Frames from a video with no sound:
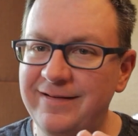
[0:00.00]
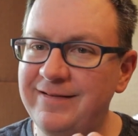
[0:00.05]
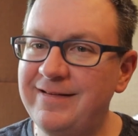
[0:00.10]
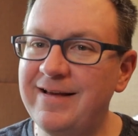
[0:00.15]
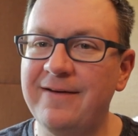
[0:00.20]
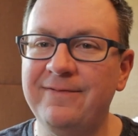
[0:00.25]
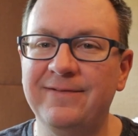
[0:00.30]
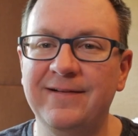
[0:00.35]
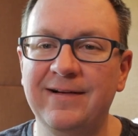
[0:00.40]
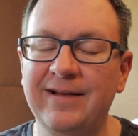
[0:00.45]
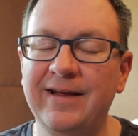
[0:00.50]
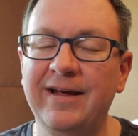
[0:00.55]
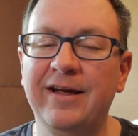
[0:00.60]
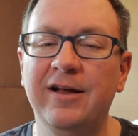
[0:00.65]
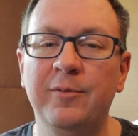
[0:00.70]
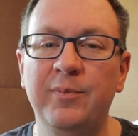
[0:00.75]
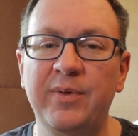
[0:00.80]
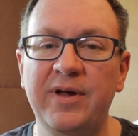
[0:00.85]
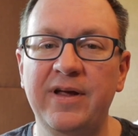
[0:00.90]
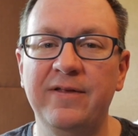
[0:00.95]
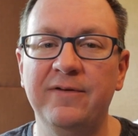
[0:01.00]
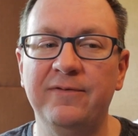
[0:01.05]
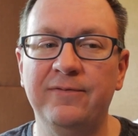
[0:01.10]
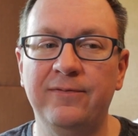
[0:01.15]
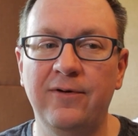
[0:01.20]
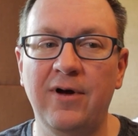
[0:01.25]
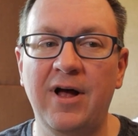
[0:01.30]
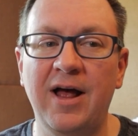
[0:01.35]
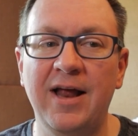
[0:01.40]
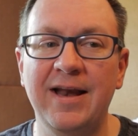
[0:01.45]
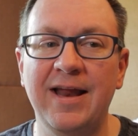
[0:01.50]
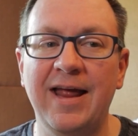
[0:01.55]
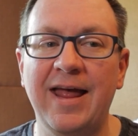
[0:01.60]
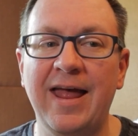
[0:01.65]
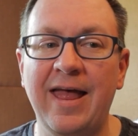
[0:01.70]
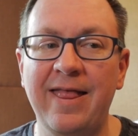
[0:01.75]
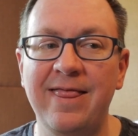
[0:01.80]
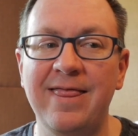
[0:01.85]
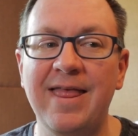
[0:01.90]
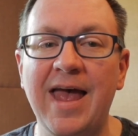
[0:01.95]
definitely going to be in the front.
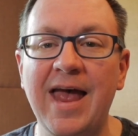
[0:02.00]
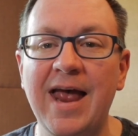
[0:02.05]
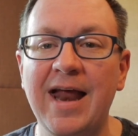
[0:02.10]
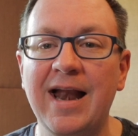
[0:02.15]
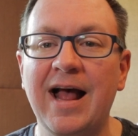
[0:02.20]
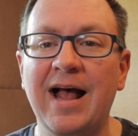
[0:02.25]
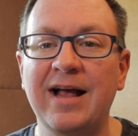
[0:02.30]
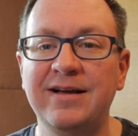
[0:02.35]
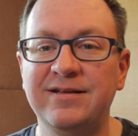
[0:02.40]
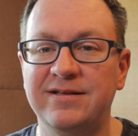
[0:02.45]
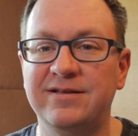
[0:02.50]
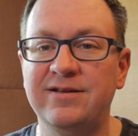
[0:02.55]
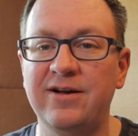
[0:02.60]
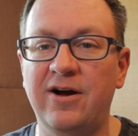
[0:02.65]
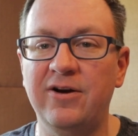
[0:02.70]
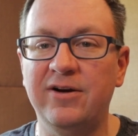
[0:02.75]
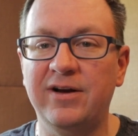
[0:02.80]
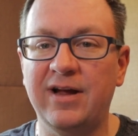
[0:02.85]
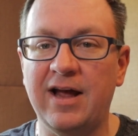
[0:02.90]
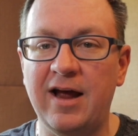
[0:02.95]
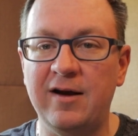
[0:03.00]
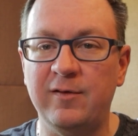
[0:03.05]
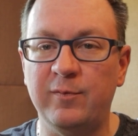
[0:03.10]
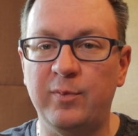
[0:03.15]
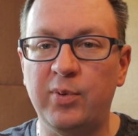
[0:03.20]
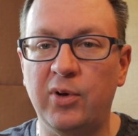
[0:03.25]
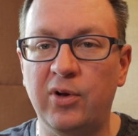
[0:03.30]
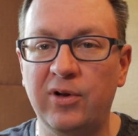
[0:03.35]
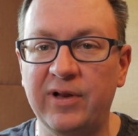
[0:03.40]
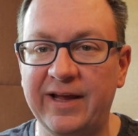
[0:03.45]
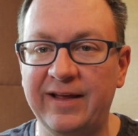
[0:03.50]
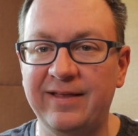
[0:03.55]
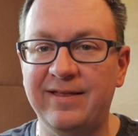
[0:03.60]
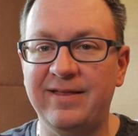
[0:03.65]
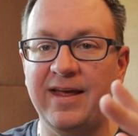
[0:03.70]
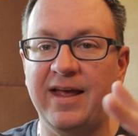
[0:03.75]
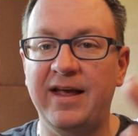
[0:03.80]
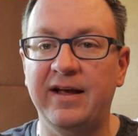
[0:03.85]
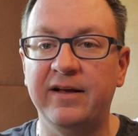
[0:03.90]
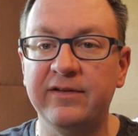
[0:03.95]
And then I start kind of pulling
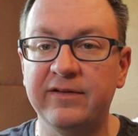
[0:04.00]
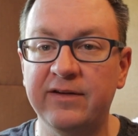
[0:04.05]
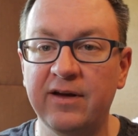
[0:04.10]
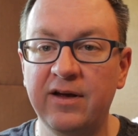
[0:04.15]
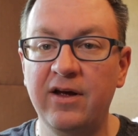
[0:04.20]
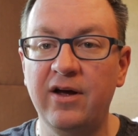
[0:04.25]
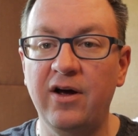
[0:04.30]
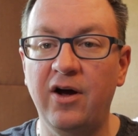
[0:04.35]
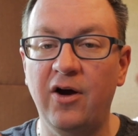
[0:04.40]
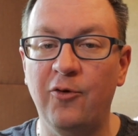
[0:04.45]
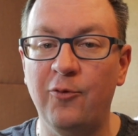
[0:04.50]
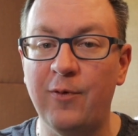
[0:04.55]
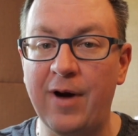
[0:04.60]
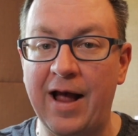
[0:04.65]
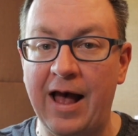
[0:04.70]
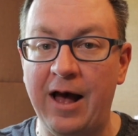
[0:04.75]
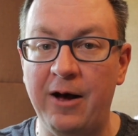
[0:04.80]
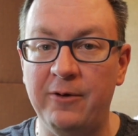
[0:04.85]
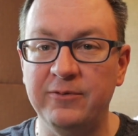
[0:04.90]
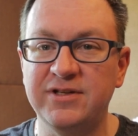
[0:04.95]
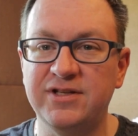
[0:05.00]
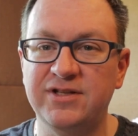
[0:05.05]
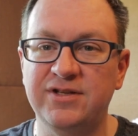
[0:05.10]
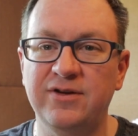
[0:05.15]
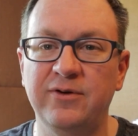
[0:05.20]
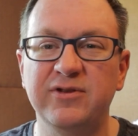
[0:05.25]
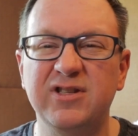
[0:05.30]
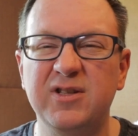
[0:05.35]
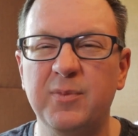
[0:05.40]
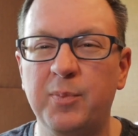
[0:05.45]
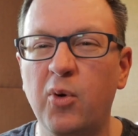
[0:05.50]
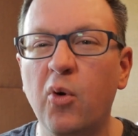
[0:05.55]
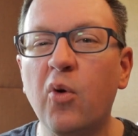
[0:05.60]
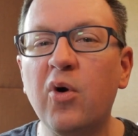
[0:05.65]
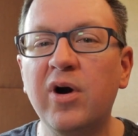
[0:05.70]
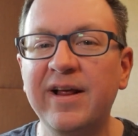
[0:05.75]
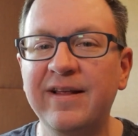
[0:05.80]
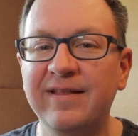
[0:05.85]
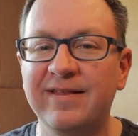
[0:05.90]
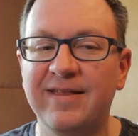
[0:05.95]
things around. So
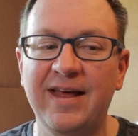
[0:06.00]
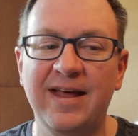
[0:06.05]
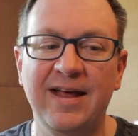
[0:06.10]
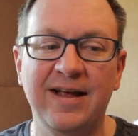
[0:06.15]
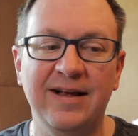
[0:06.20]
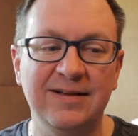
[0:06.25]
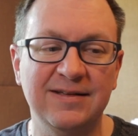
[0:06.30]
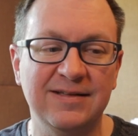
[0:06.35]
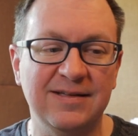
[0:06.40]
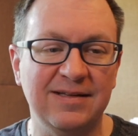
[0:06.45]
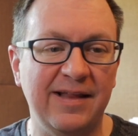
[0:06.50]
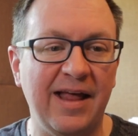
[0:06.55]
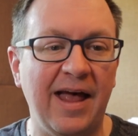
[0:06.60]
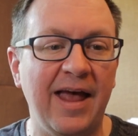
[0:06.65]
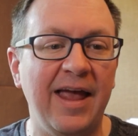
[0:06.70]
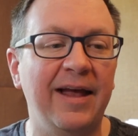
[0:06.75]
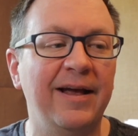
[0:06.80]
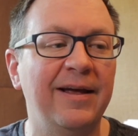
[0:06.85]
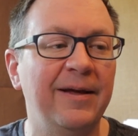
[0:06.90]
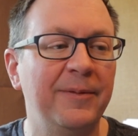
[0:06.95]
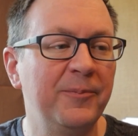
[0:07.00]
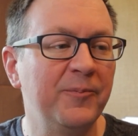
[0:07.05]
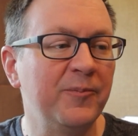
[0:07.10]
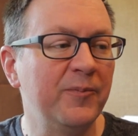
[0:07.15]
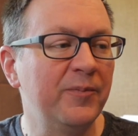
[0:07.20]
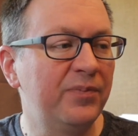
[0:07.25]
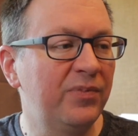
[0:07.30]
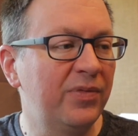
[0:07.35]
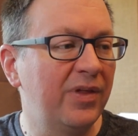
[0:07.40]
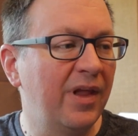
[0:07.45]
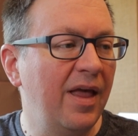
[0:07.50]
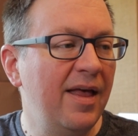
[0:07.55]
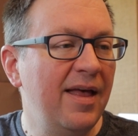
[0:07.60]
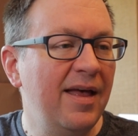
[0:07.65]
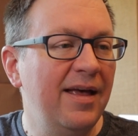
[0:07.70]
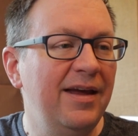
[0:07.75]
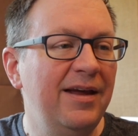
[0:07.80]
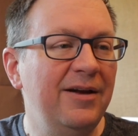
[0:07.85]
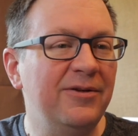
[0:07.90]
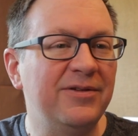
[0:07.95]
supporting things like,
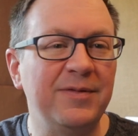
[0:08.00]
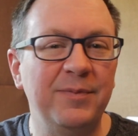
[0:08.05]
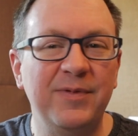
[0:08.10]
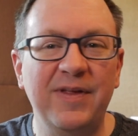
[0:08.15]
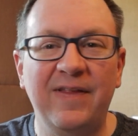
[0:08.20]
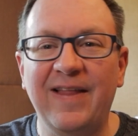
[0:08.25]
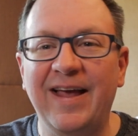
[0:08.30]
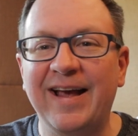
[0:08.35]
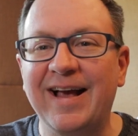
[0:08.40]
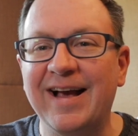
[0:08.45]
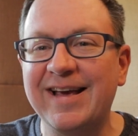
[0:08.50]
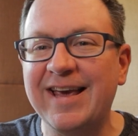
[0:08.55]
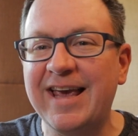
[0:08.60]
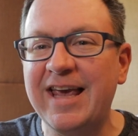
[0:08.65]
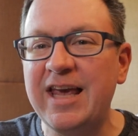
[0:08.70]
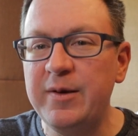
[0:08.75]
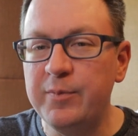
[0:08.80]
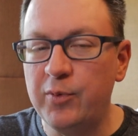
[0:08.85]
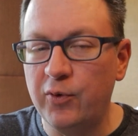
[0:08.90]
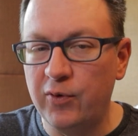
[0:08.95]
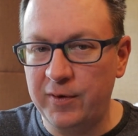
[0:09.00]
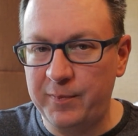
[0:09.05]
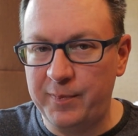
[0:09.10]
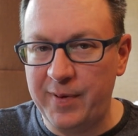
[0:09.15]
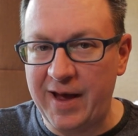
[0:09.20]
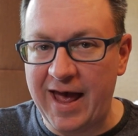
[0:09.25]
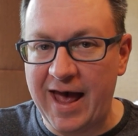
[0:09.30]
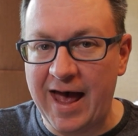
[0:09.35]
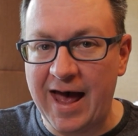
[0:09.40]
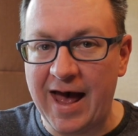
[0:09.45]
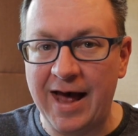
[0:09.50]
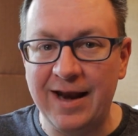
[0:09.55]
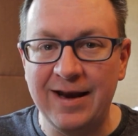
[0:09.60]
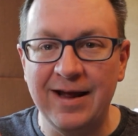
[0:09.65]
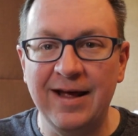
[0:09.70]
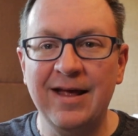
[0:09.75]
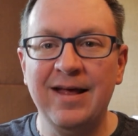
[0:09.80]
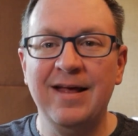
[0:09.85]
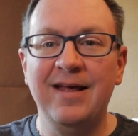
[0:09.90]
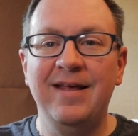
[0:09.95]
something like a keyboard
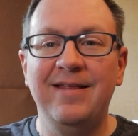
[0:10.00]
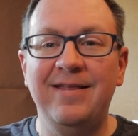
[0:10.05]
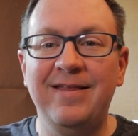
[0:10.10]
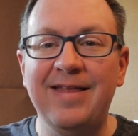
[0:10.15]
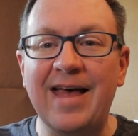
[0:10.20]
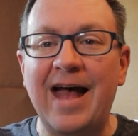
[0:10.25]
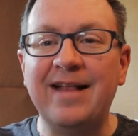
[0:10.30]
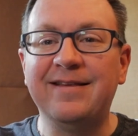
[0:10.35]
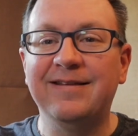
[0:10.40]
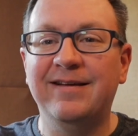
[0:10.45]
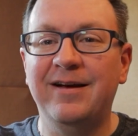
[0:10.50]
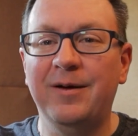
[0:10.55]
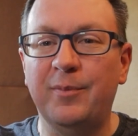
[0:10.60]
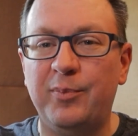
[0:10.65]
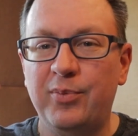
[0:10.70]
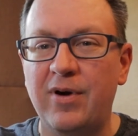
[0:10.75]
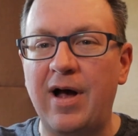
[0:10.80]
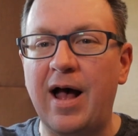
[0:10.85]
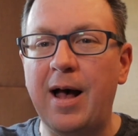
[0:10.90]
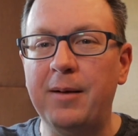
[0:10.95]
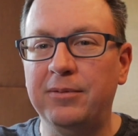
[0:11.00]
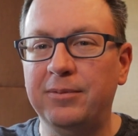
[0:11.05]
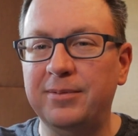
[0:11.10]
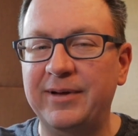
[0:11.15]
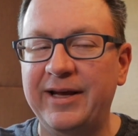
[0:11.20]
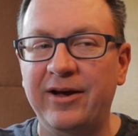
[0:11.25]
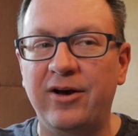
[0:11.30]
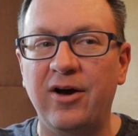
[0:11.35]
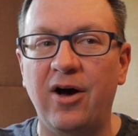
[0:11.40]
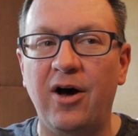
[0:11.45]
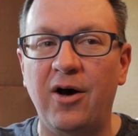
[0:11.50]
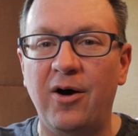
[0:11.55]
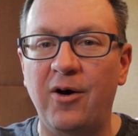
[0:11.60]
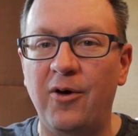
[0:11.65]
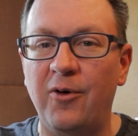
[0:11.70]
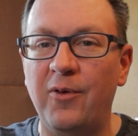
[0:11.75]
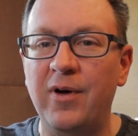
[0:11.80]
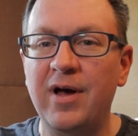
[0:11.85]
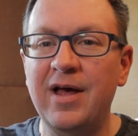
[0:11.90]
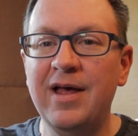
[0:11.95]
pad, that's going to probably
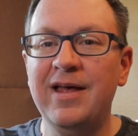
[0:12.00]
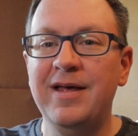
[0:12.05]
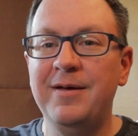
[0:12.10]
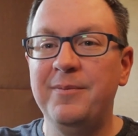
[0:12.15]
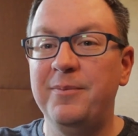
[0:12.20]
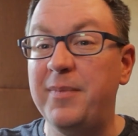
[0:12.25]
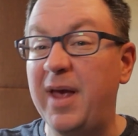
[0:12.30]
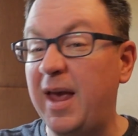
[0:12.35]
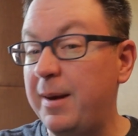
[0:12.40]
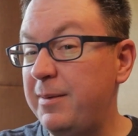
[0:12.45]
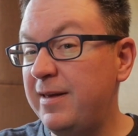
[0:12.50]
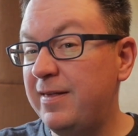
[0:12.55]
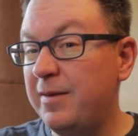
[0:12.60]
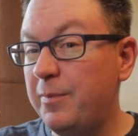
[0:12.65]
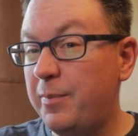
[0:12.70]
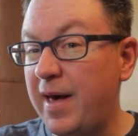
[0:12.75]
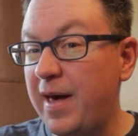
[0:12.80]
go maybe in the